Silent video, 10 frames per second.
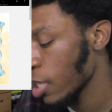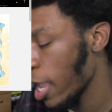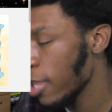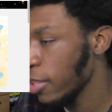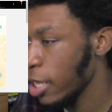
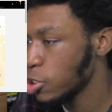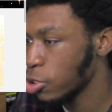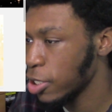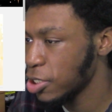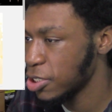And that
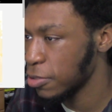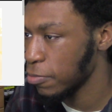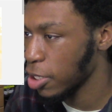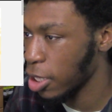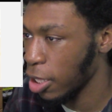tradition,
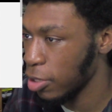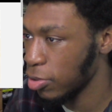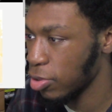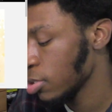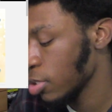
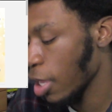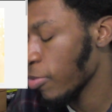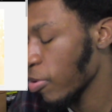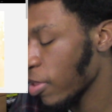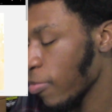because, yeah,
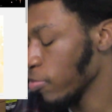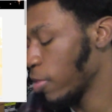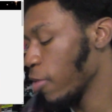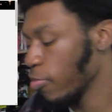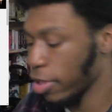that'd be
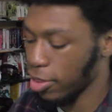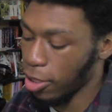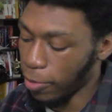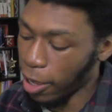messed up.